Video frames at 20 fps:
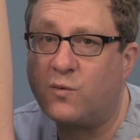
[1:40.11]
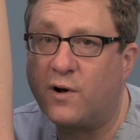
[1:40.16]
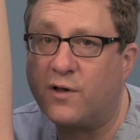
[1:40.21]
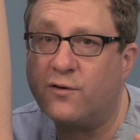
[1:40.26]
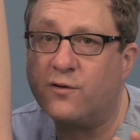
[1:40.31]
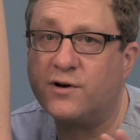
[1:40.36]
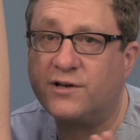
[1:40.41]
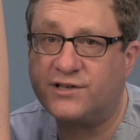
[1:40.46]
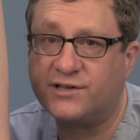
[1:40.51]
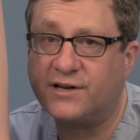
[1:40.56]

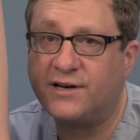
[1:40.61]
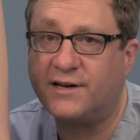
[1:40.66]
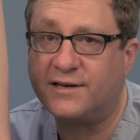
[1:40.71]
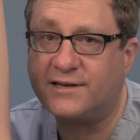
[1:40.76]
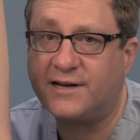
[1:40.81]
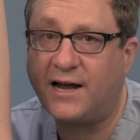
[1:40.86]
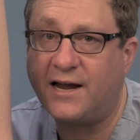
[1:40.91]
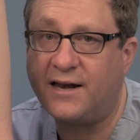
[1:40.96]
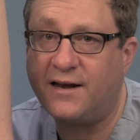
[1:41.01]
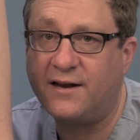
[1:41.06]
whether it's going to
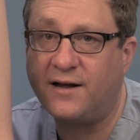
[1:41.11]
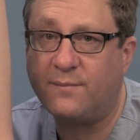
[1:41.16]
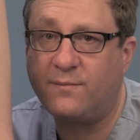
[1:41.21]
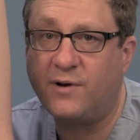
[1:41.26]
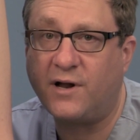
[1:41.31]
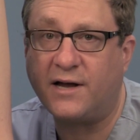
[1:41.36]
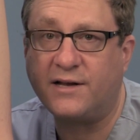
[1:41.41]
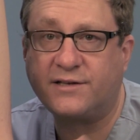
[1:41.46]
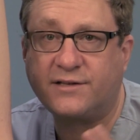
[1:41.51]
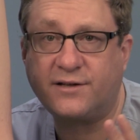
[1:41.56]
tighten up
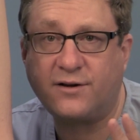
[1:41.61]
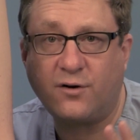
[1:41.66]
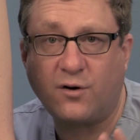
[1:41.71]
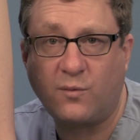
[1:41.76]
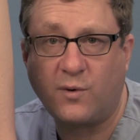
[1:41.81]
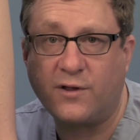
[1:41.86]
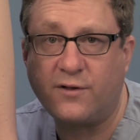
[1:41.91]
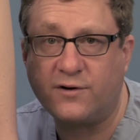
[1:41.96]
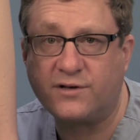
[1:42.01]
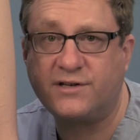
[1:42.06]
nicely or
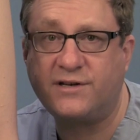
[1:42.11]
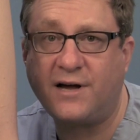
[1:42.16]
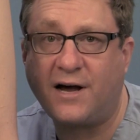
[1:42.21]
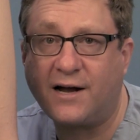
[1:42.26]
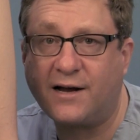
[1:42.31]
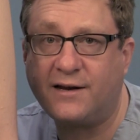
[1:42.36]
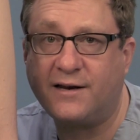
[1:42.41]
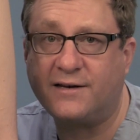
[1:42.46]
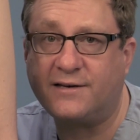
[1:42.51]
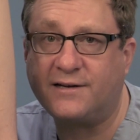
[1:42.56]
whether it's
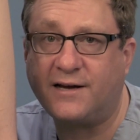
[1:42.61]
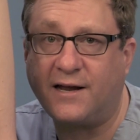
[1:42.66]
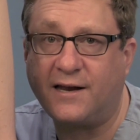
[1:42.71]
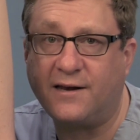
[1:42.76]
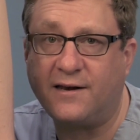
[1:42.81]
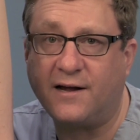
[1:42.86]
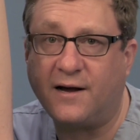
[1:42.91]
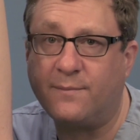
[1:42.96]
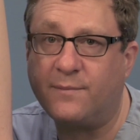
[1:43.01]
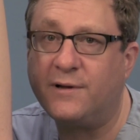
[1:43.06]
not going to
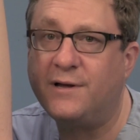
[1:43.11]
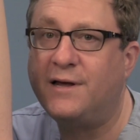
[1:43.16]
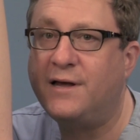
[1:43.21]
tighten up.